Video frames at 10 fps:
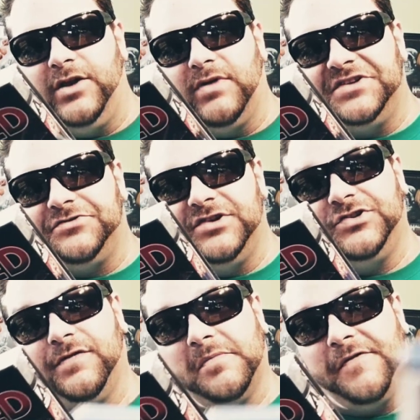new
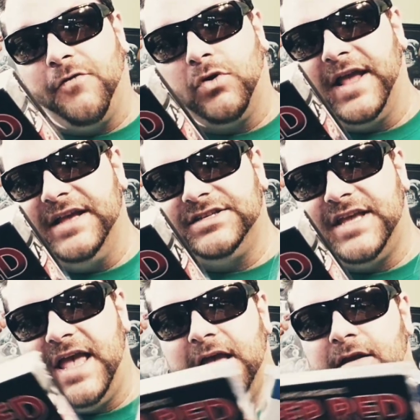restoration from a 4K
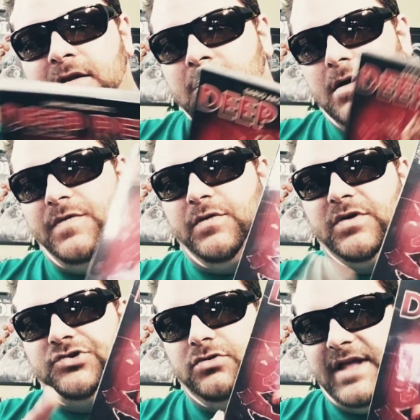scan of the
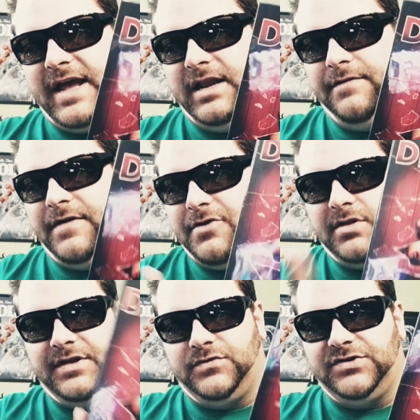original negative. I thought
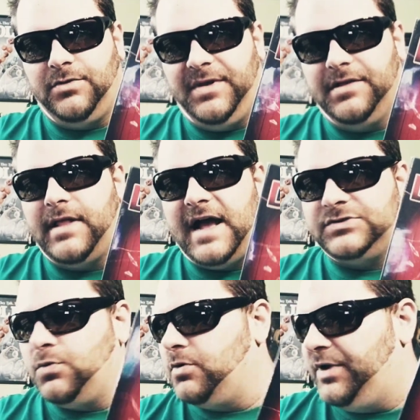this was going to be the
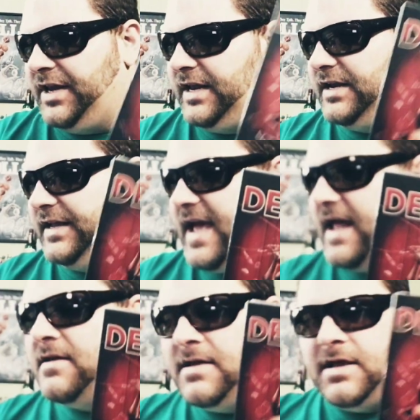last one we needed to
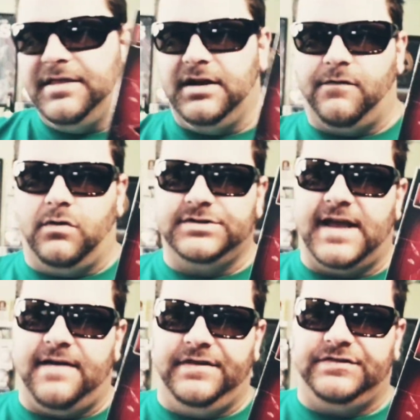get. Then, of course, I
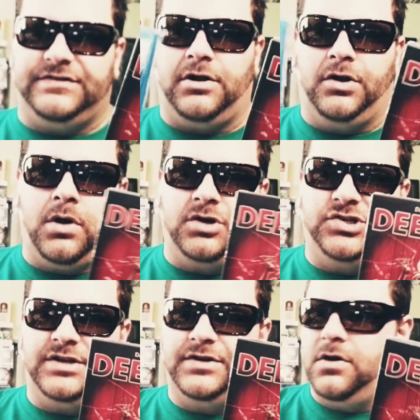have this Dario
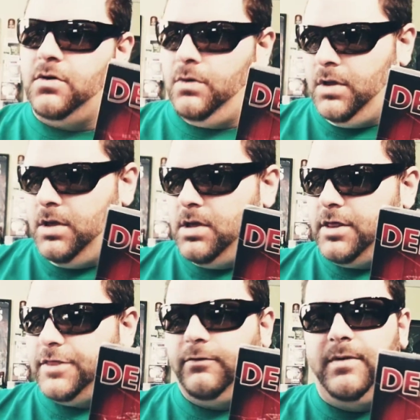Argento
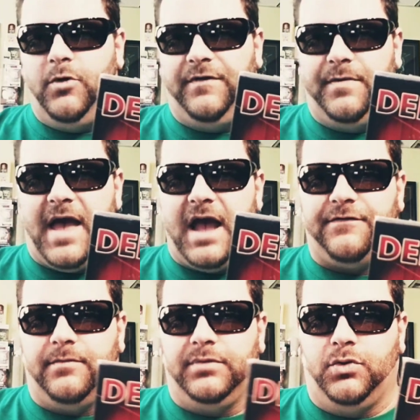3-movie pack
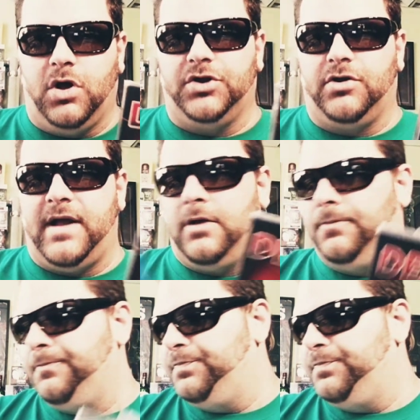from Blue Underground.